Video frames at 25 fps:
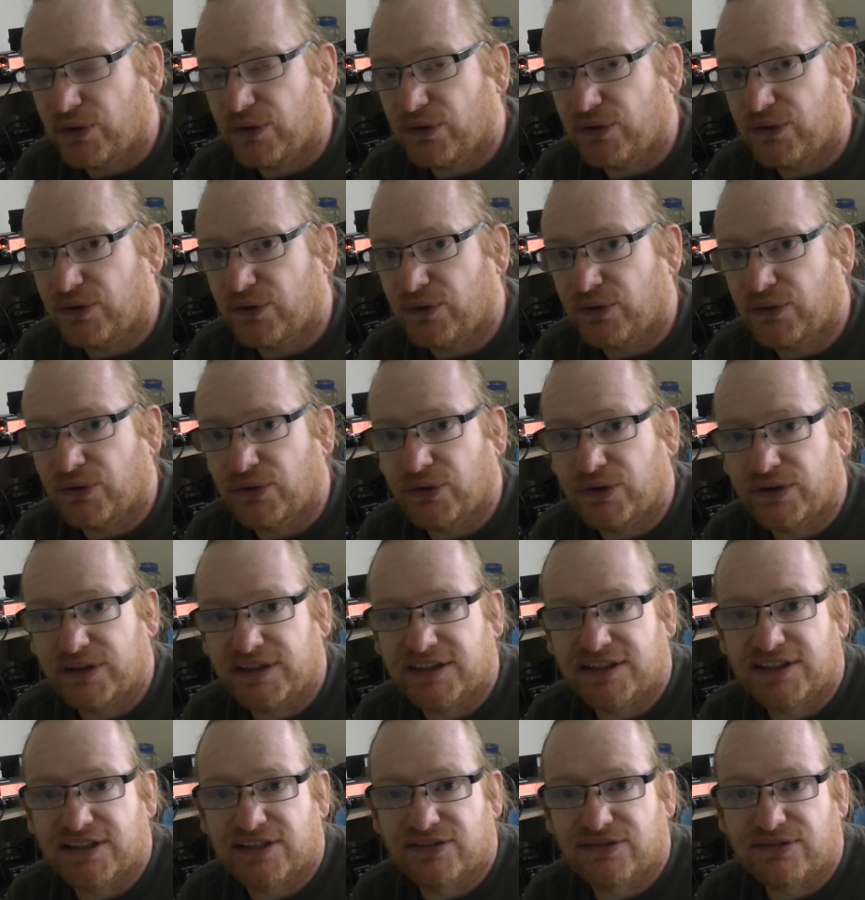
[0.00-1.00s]
Or you
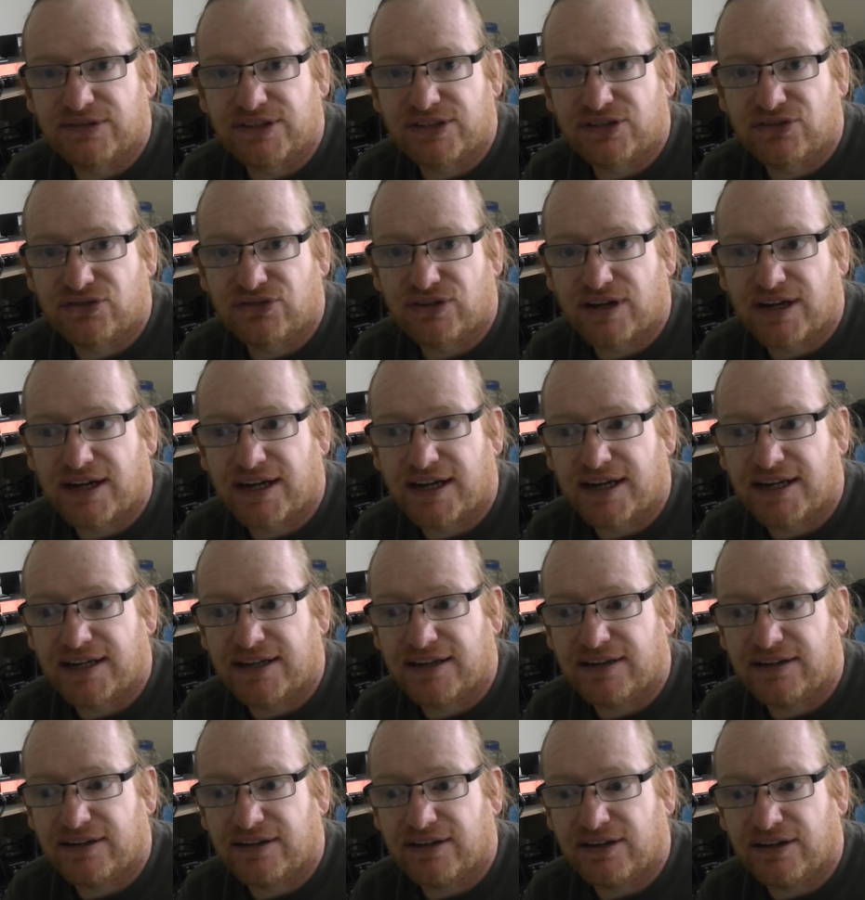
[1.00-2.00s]
can always try
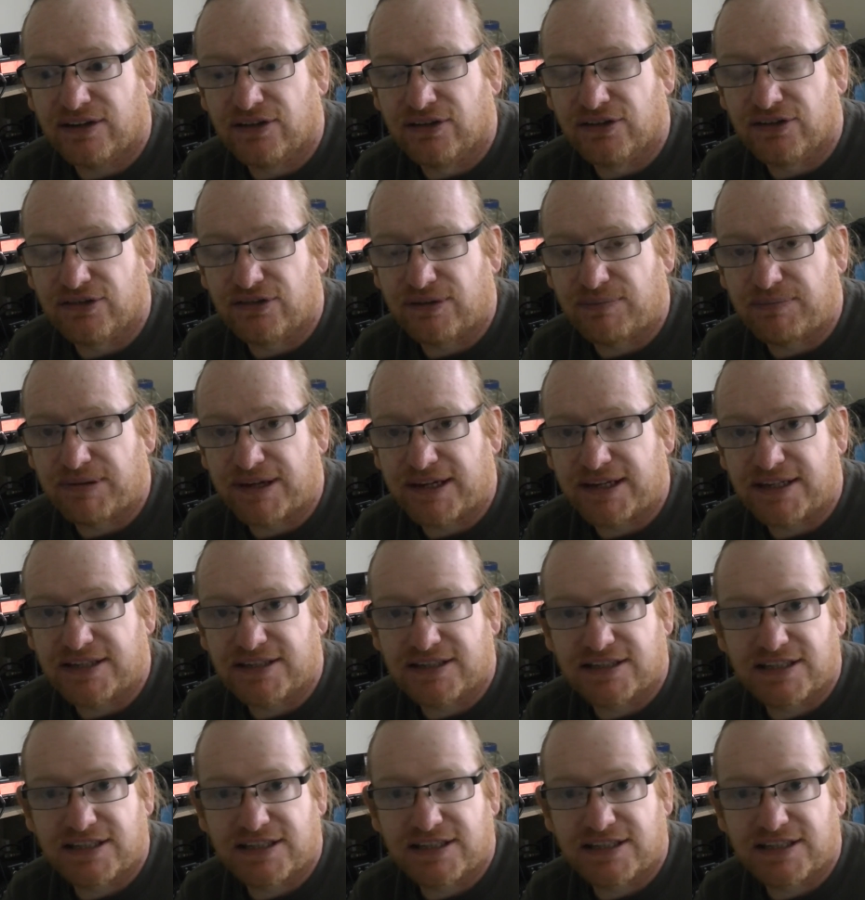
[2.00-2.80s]
another repeater.